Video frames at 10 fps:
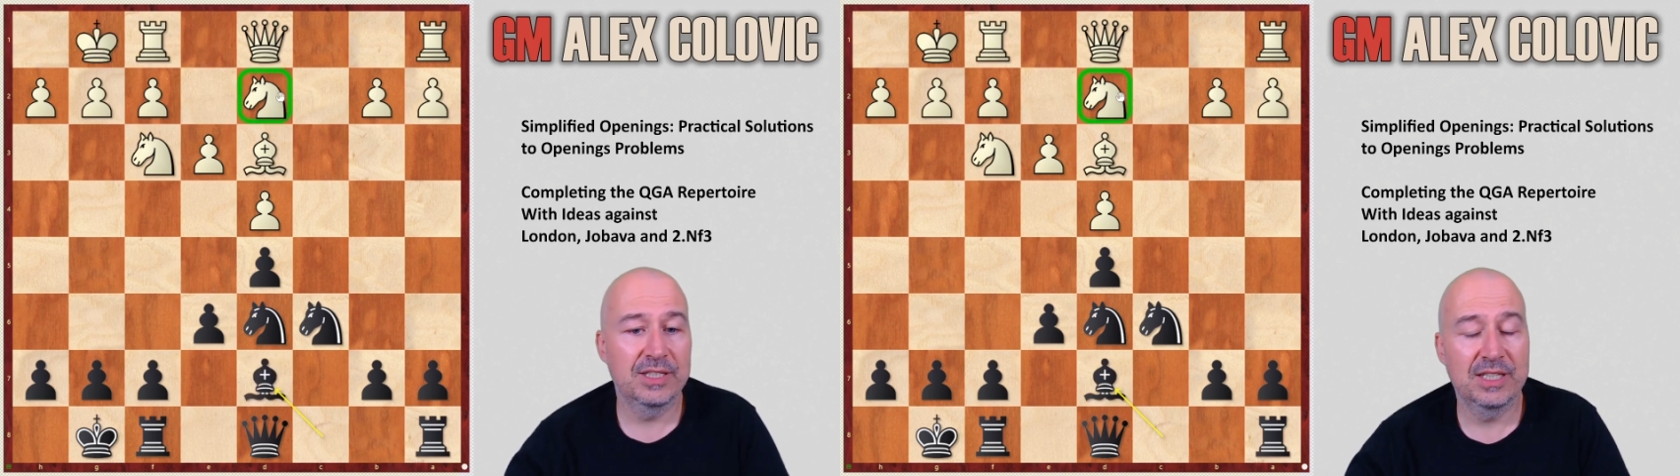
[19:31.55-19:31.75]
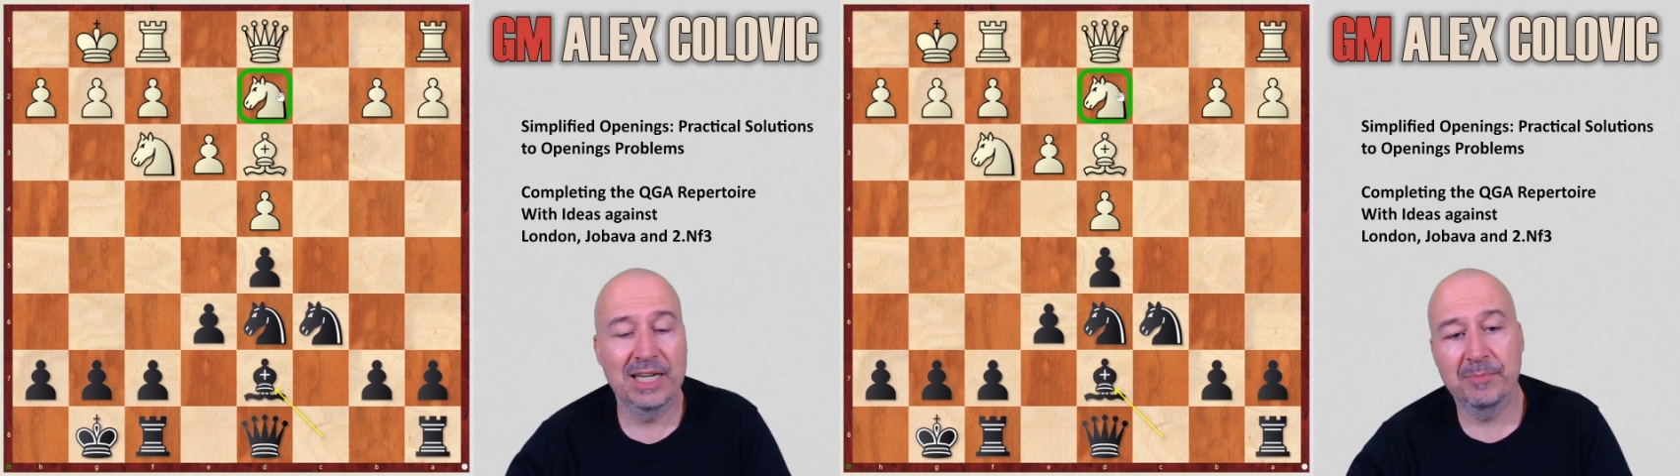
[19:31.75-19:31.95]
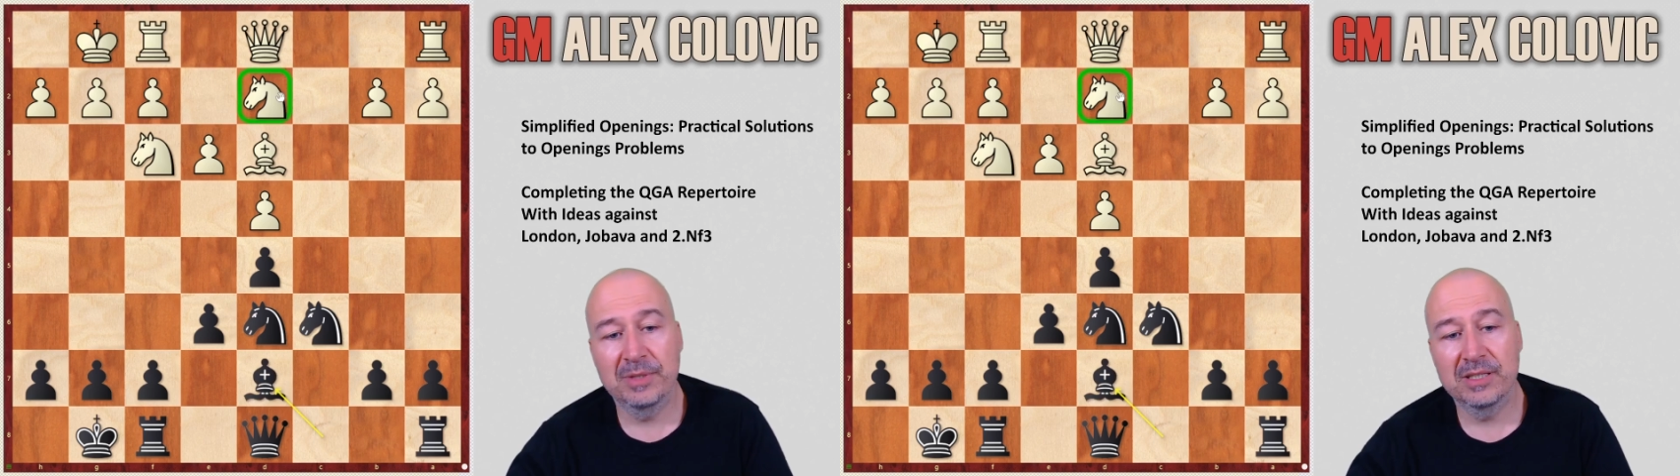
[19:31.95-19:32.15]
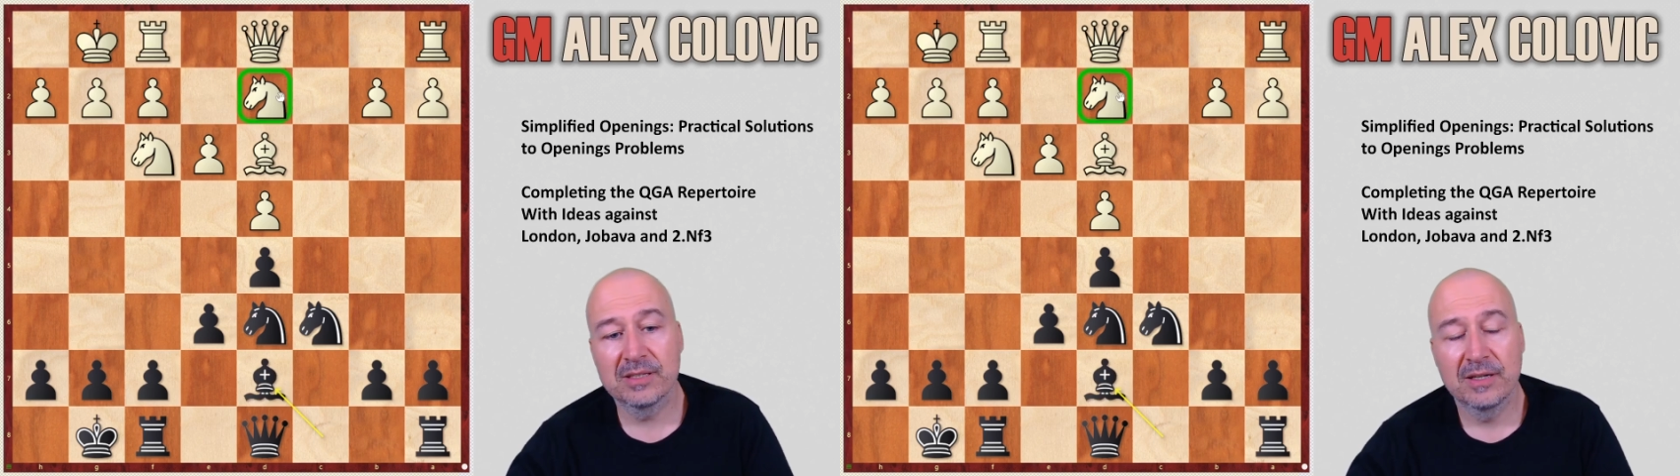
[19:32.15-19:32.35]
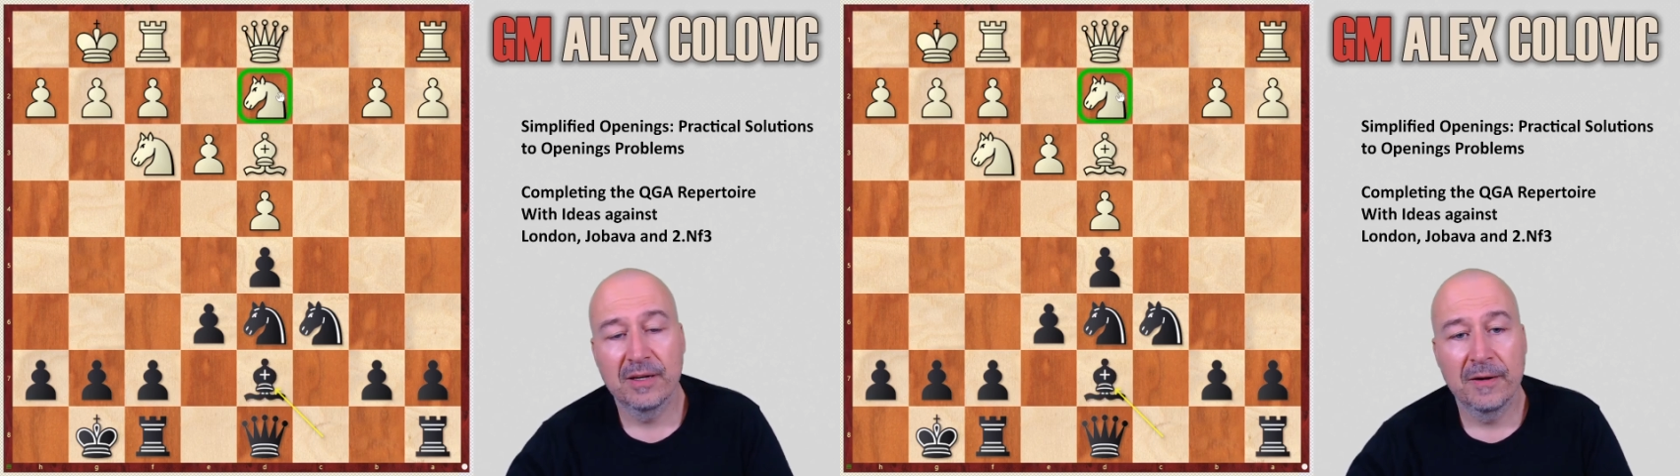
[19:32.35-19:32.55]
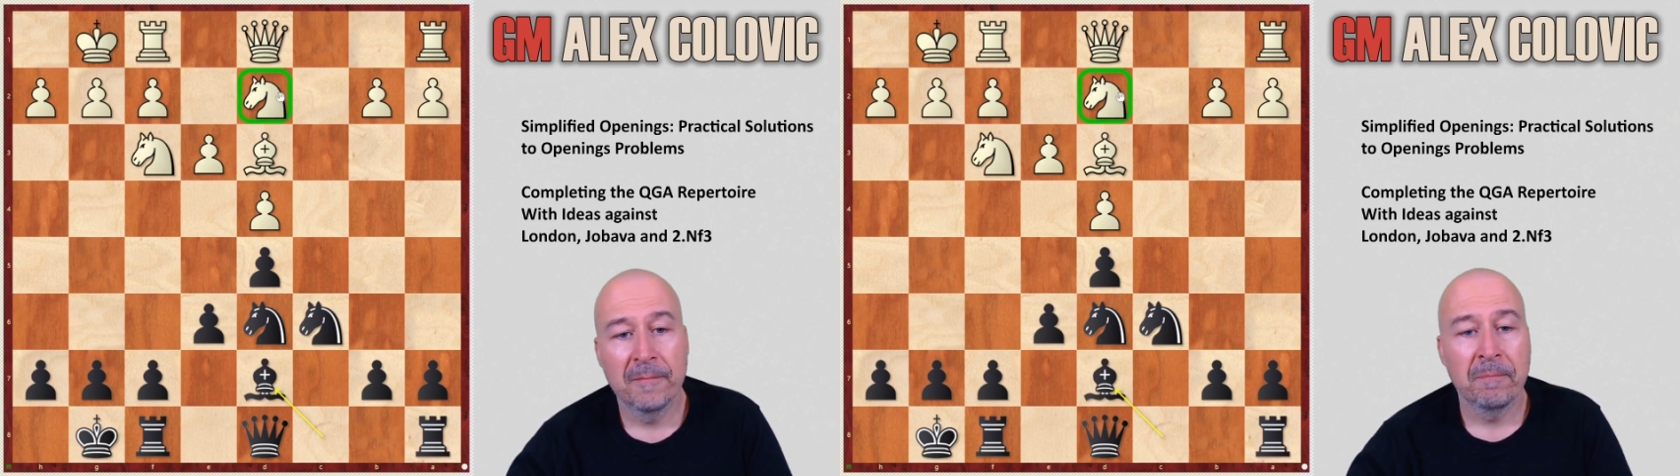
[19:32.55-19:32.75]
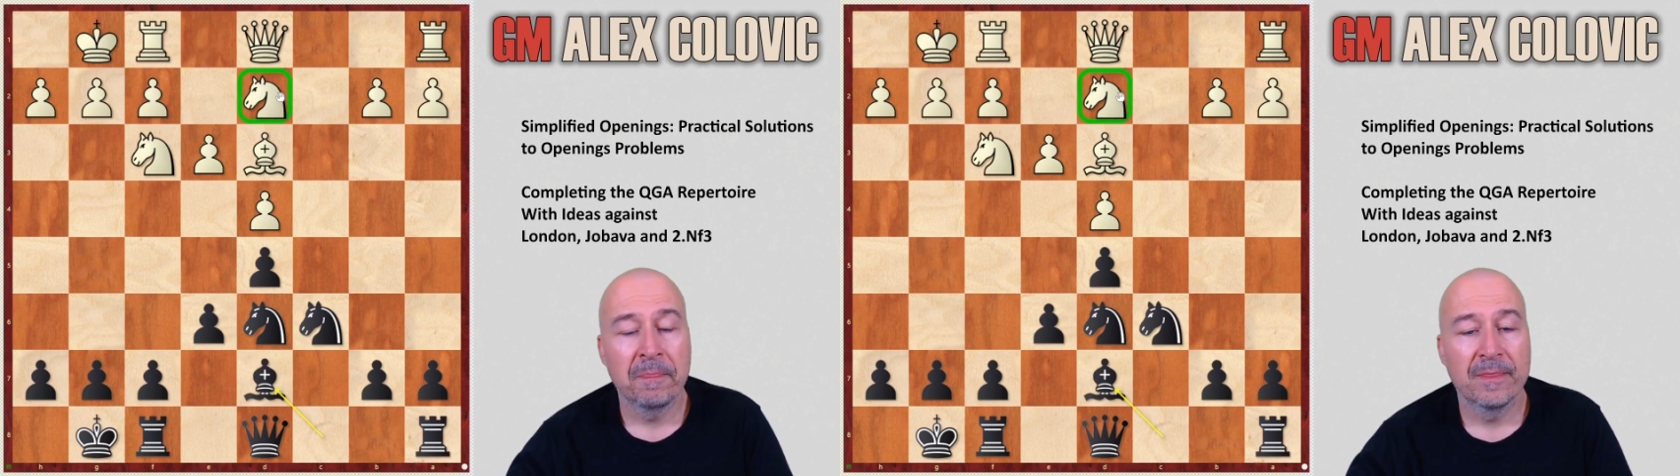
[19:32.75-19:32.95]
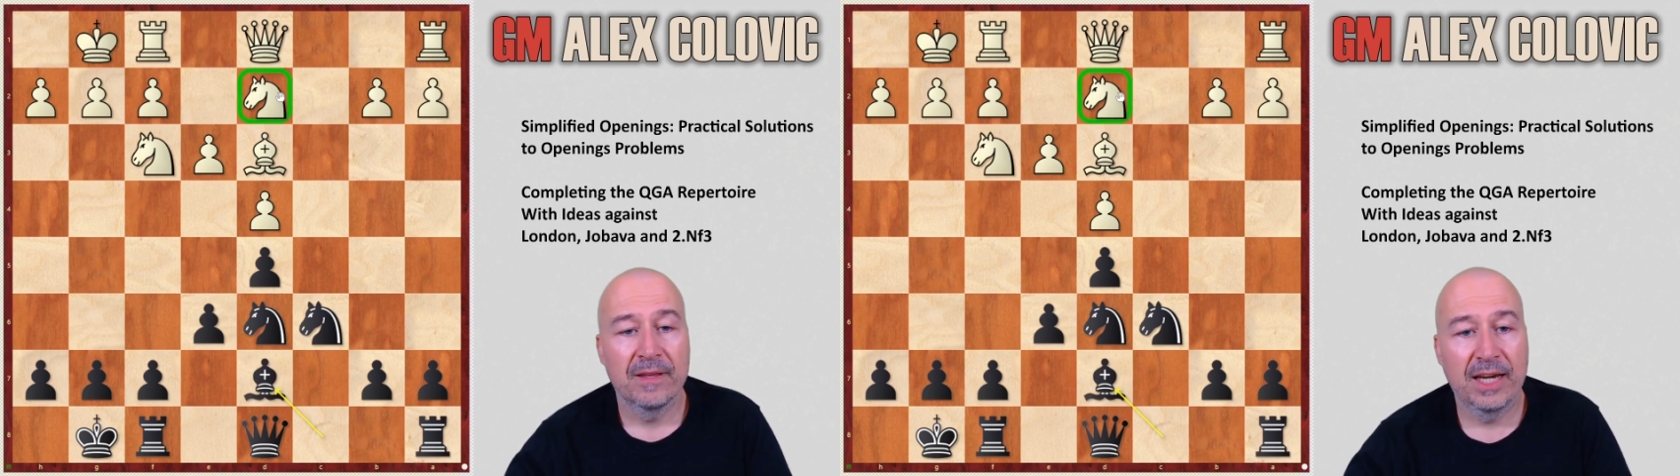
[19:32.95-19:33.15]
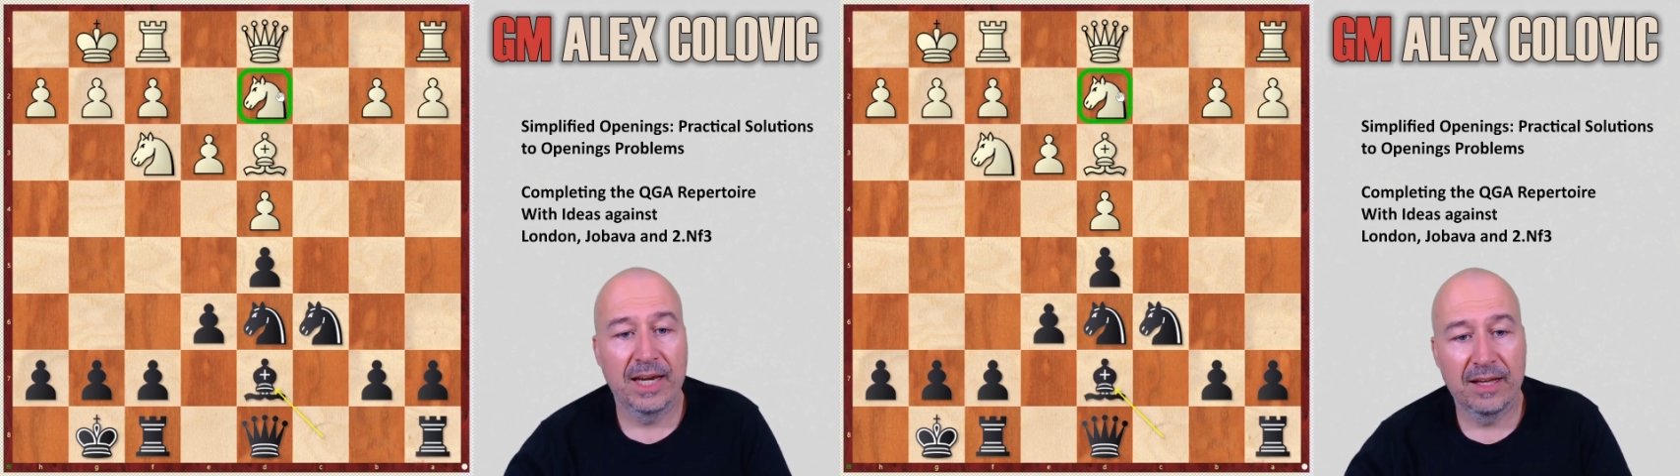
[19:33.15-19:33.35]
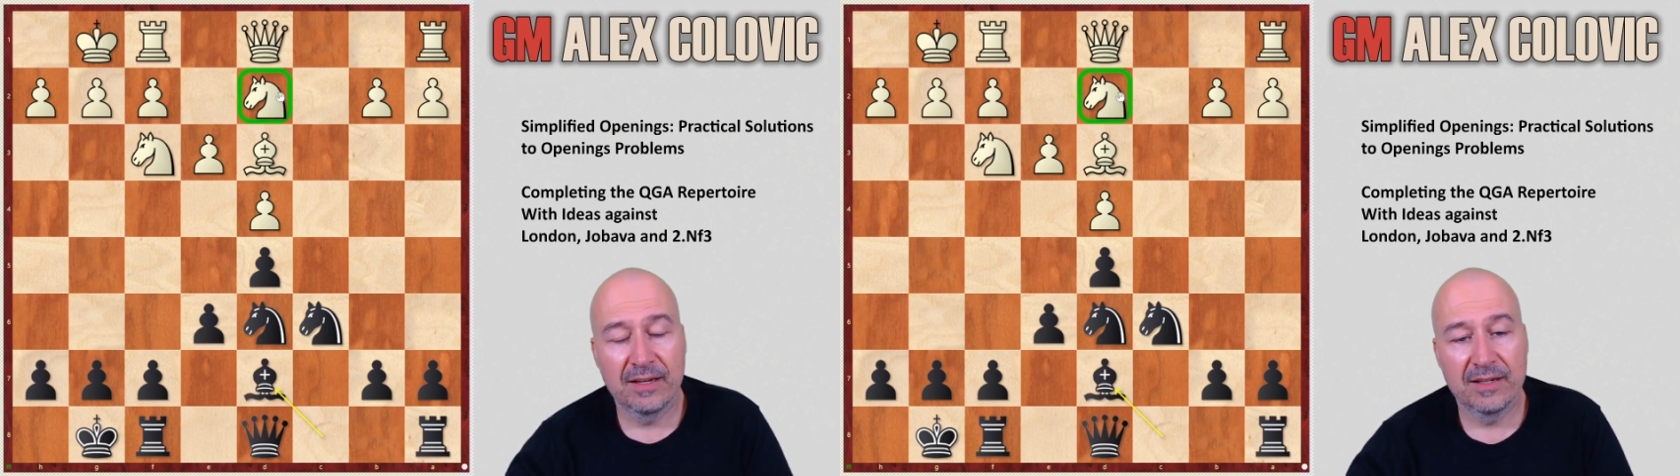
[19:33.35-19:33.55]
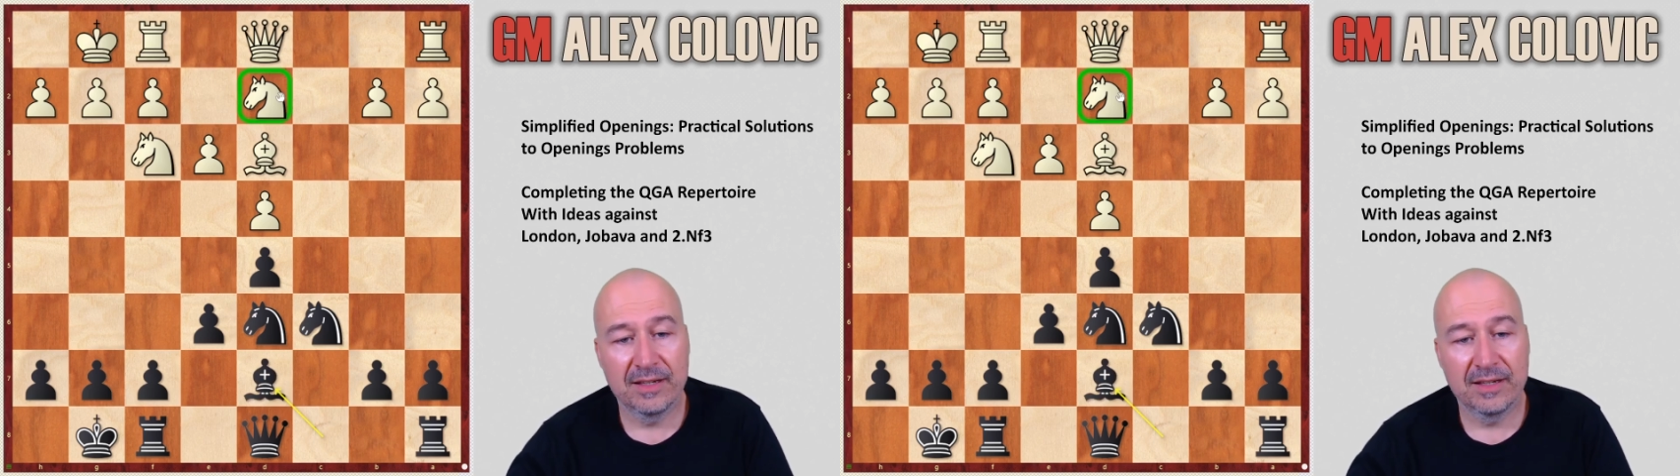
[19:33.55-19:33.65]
silly piece, and